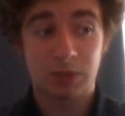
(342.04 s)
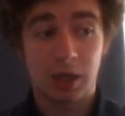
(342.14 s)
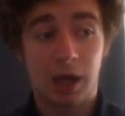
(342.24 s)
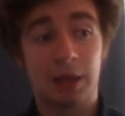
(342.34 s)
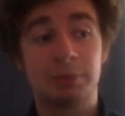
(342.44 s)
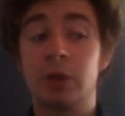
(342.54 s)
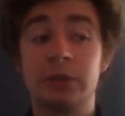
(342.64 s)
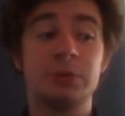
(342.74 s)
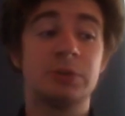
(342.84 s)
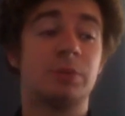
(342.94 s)
I'm going
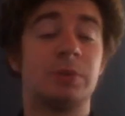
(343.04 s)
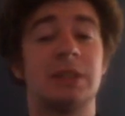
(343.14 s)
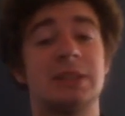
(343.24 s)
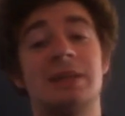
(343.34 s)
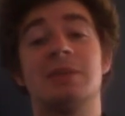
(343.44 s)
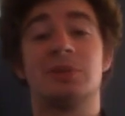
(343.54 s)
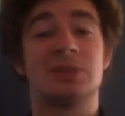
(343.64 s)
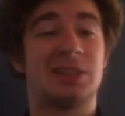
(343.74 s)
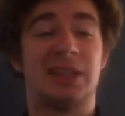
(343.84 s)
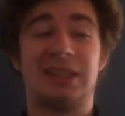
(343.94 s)
to be swapping this out
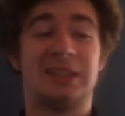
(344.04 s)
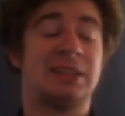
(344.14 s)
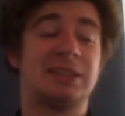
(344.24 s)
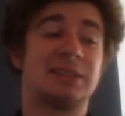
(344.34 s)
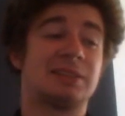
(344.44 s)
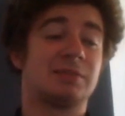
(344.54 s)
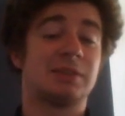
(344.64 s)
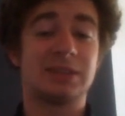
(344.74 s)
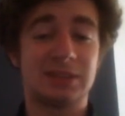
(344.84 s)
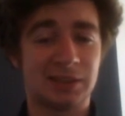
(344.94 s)
once I actually
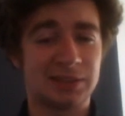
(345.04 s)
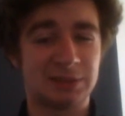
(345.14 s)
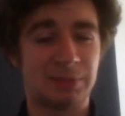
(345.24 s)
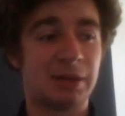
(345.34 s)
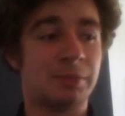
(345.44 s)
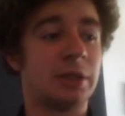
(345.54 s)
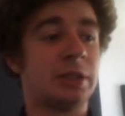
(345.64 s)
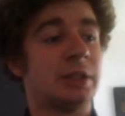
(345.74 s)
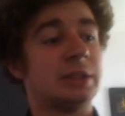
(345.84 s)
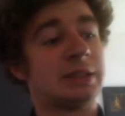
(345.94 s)
decide to spend the money
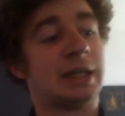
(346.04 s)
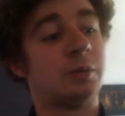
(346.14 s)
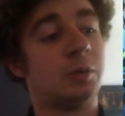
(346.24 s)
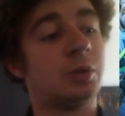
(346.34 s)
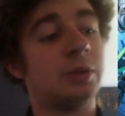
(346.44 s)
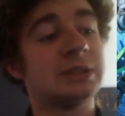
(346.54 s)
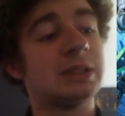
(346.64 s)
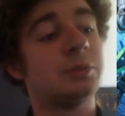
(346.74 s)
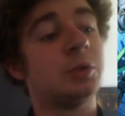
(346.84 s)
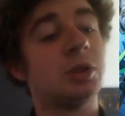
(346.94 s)
on it to get 1
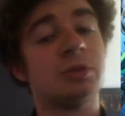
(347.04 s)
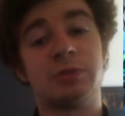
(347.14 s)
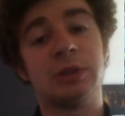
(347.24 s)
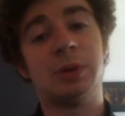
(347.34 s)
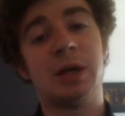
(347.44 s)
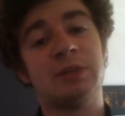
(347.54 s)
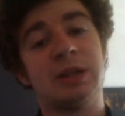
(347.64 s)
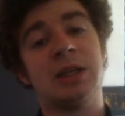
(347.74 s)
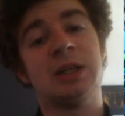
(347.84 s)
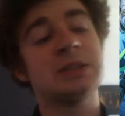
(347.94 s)
Quintet wall and 3 perfect
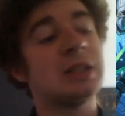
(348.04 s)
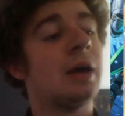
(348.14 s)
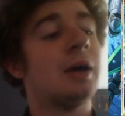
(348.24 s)
guards,